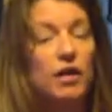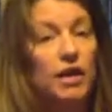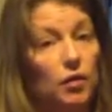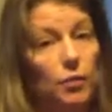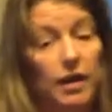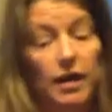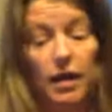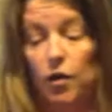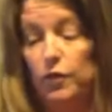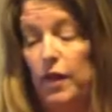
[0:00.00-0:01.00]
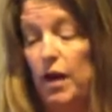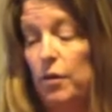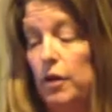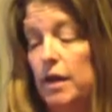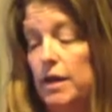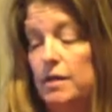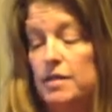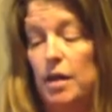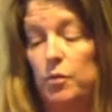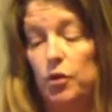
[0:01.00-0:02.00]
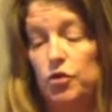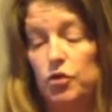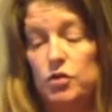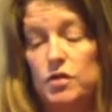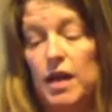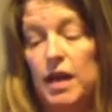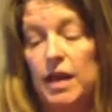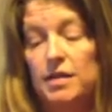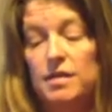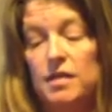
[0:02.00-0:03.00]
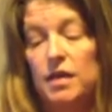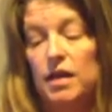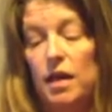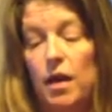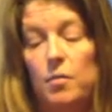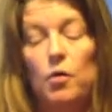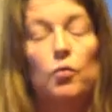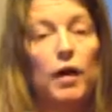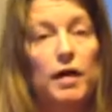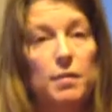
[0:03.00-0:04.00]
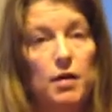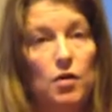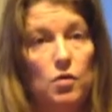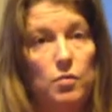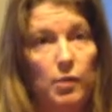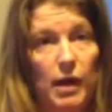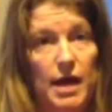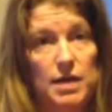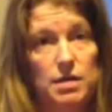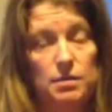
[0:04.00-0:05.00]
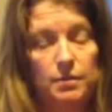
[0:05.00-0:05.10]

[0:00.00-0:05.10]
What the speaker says: here we can get oat flour is at Brookshire's. It's the Red Mill brand.